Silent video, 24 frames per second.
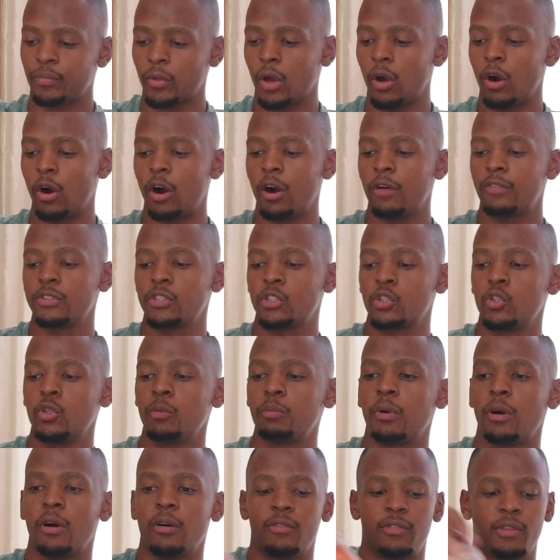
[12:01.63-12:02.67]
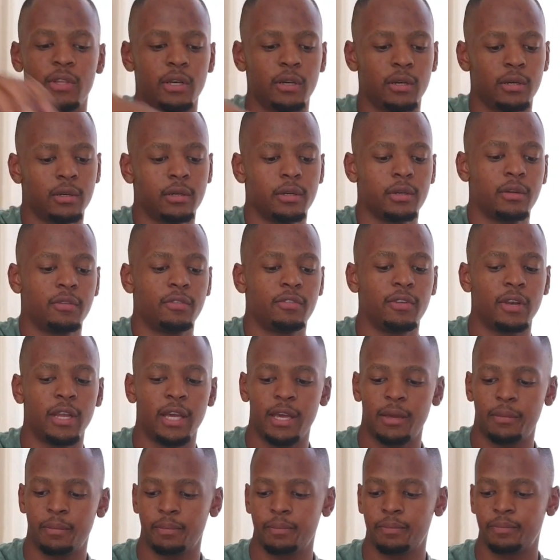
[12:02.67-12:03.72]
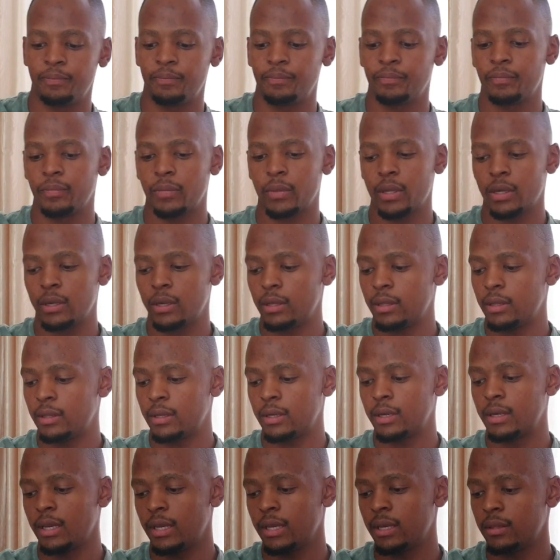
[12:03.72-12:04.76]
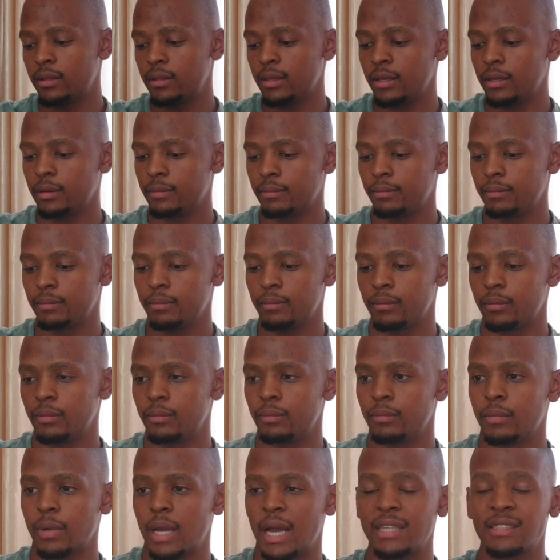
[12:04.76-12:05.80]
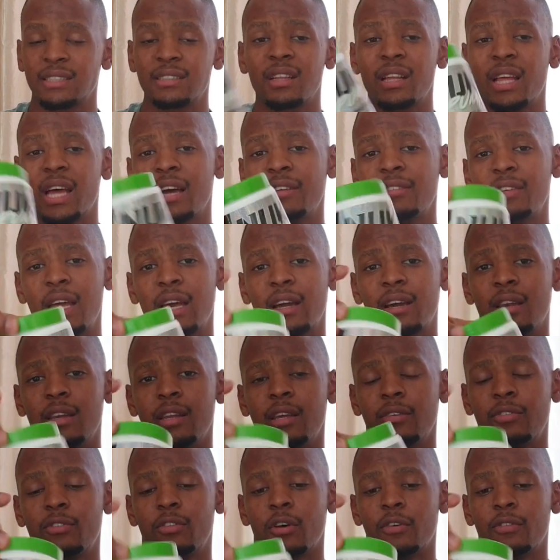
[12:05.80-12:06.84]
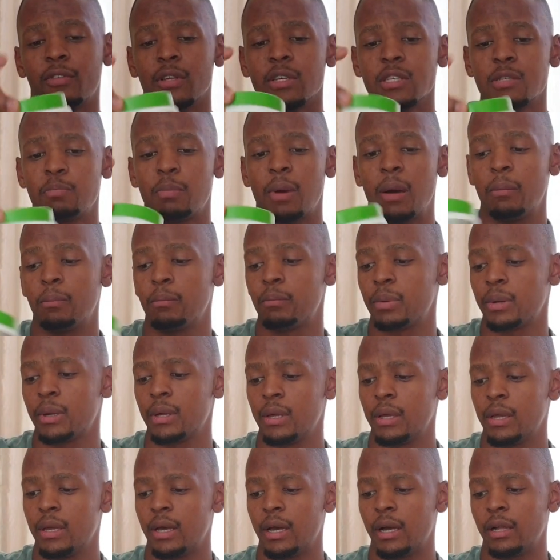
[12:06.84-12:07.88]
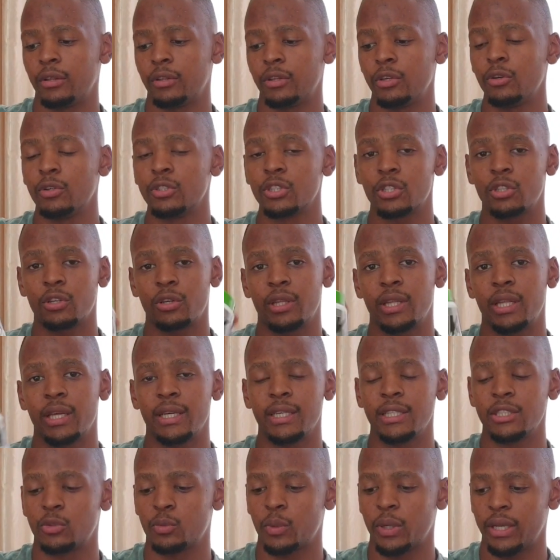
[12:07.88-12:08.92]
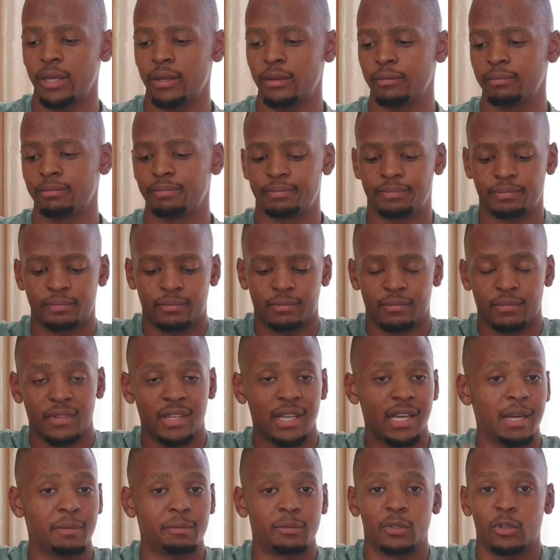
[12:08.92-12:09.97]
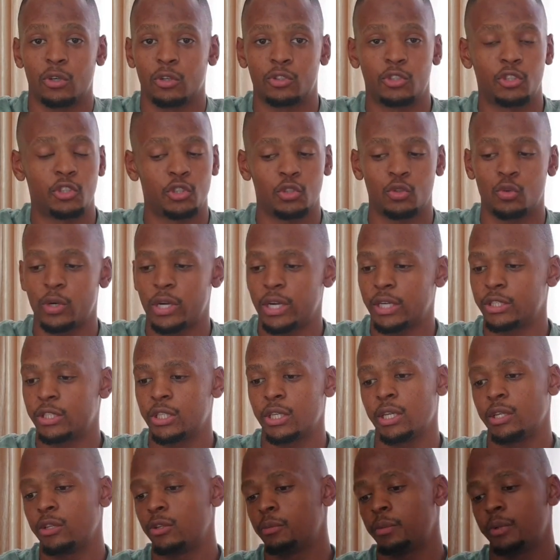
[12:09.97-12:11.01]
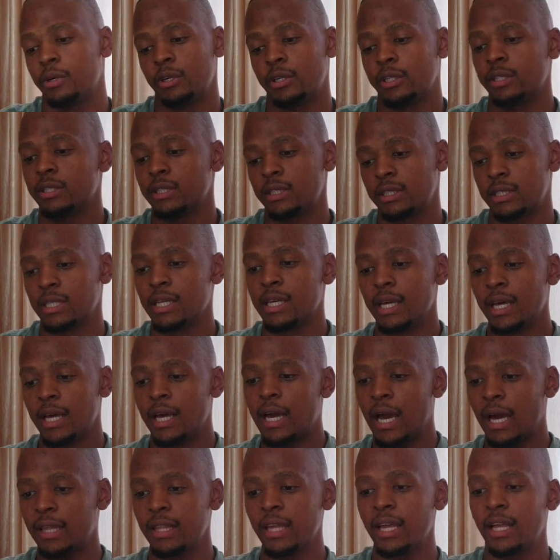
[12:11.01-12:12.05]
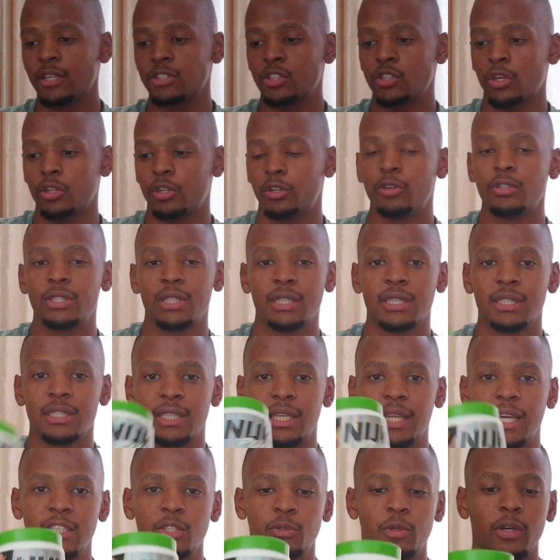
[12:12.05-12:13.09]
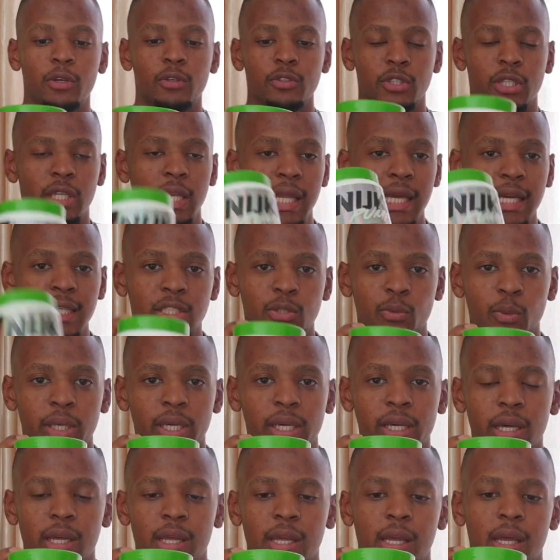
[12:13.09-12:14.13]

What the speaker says: A half a scoop of the Flame creatine. I still have like a left of this pump. I'll use it on days when I'm not sure, actually, to be honest. I think I'll start using this next week, because next week